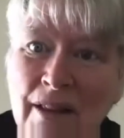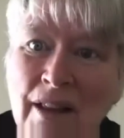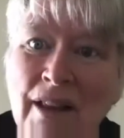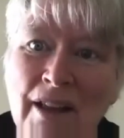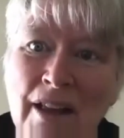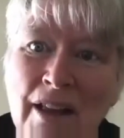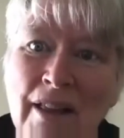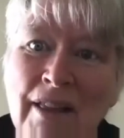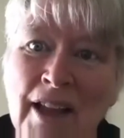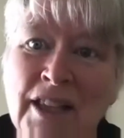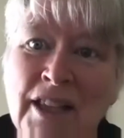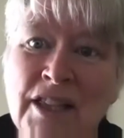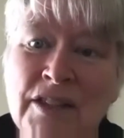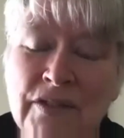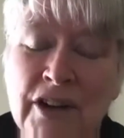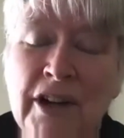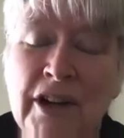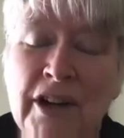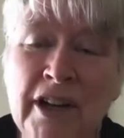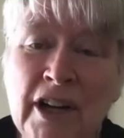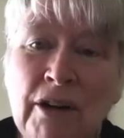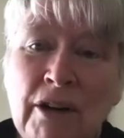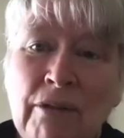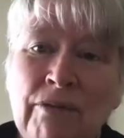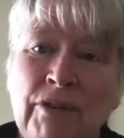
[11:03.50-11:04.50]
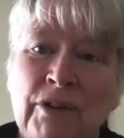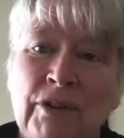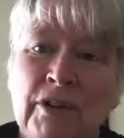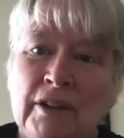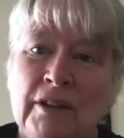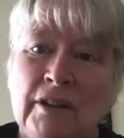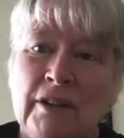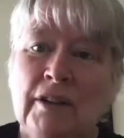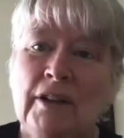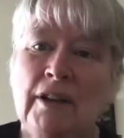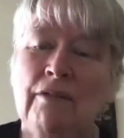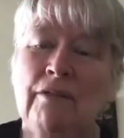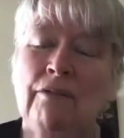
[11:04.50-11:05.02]
that's very
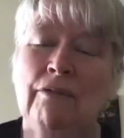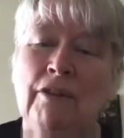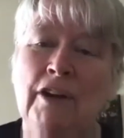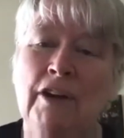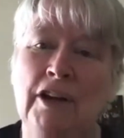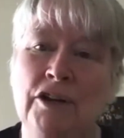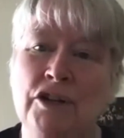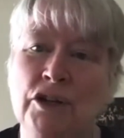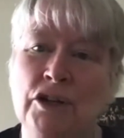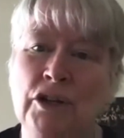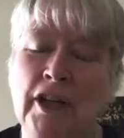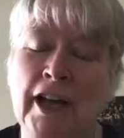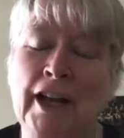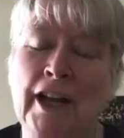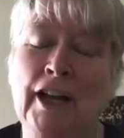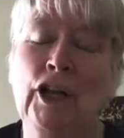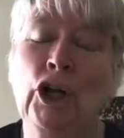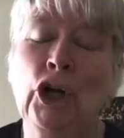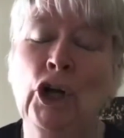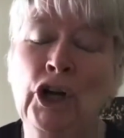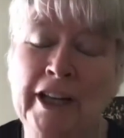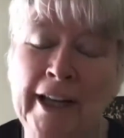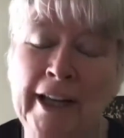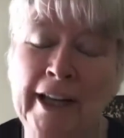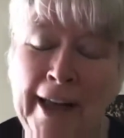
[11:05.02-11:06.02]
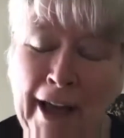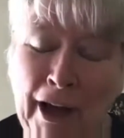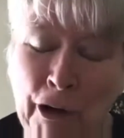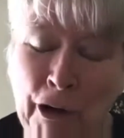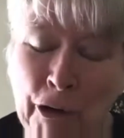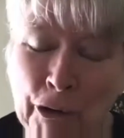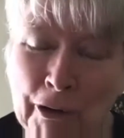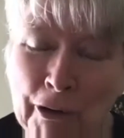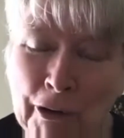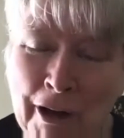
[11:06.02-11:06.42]
helpful, Rachel. And look down.